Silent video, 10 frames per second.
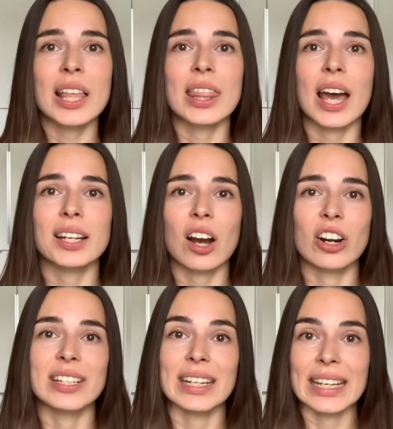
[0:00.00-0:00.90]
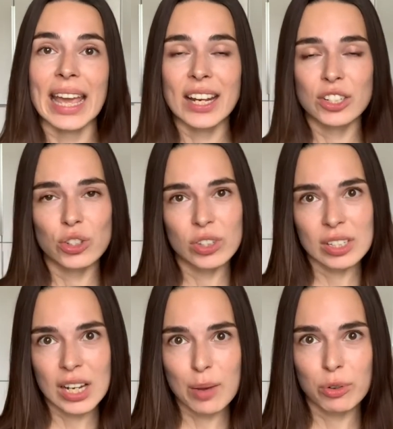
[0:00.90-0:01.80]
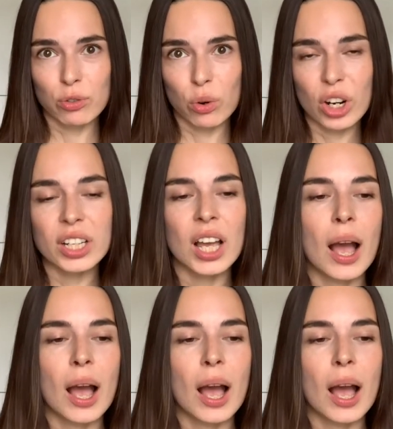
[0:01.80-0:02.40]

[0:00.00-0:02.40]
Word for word: that are dedicated to this type of work.